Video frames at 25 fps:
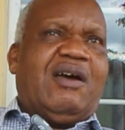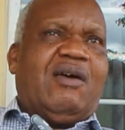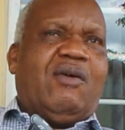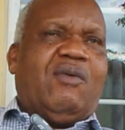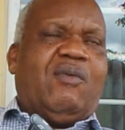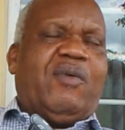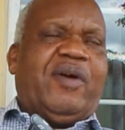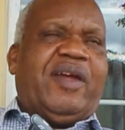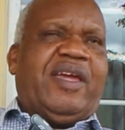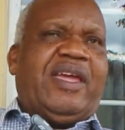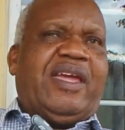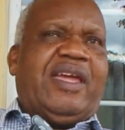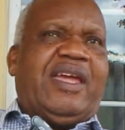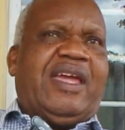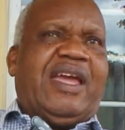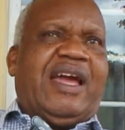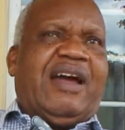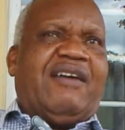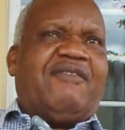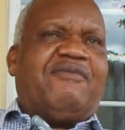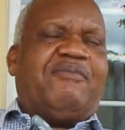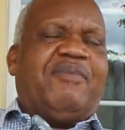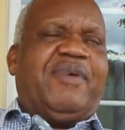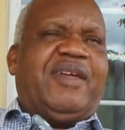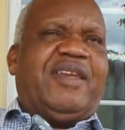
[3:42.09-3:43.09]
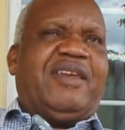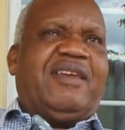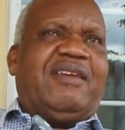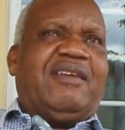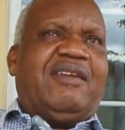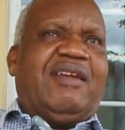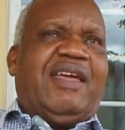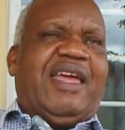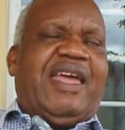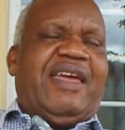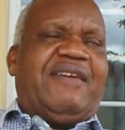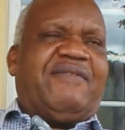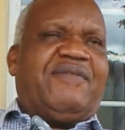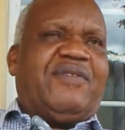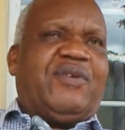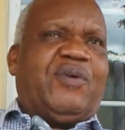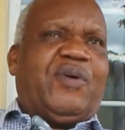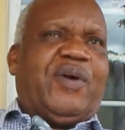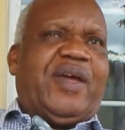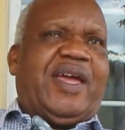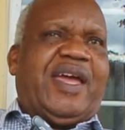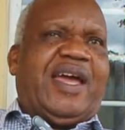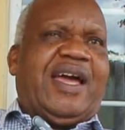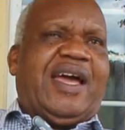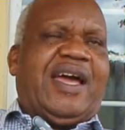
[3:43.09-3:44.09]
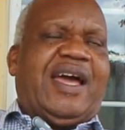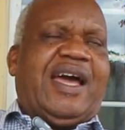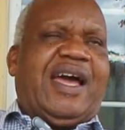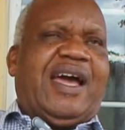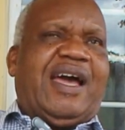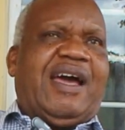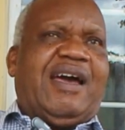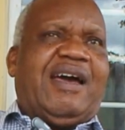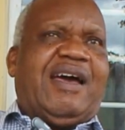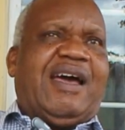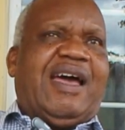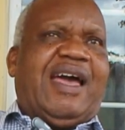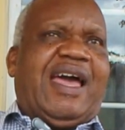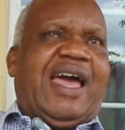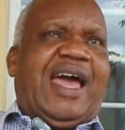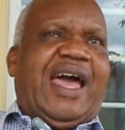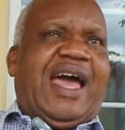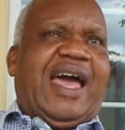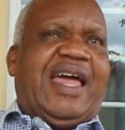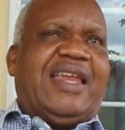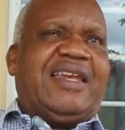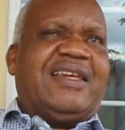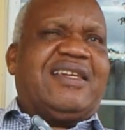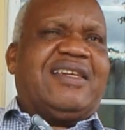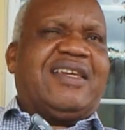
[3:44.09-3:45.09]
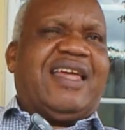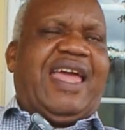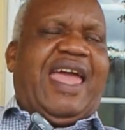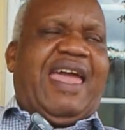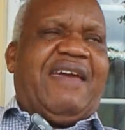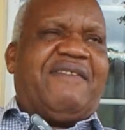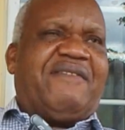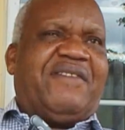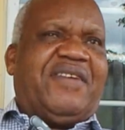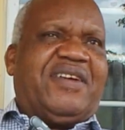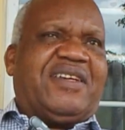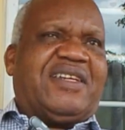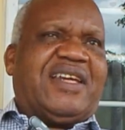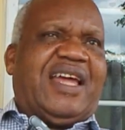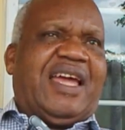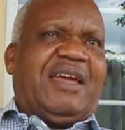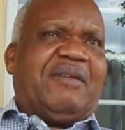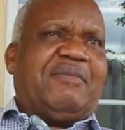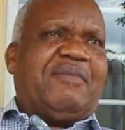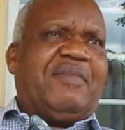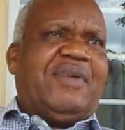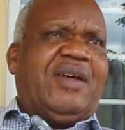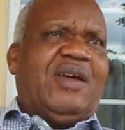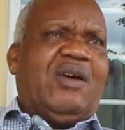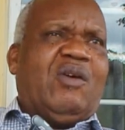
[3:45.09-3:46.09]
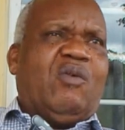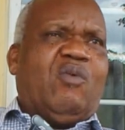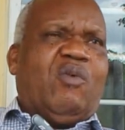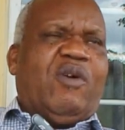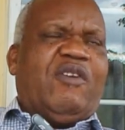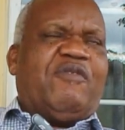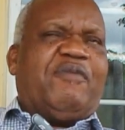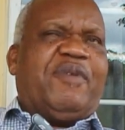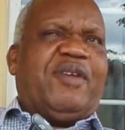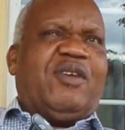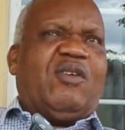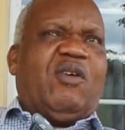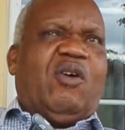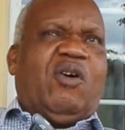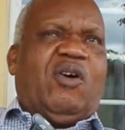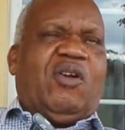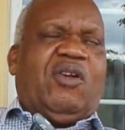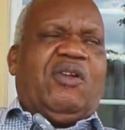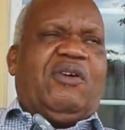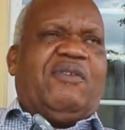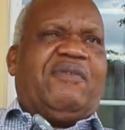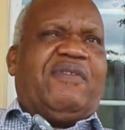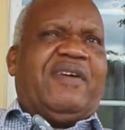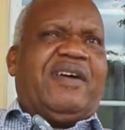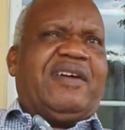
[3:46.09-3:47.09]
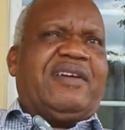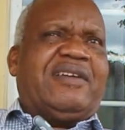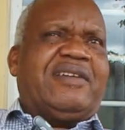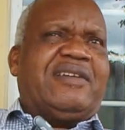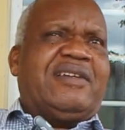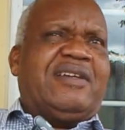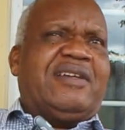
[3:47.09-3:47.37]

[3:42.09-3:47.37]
We have been everywhere and every time. We've been all over.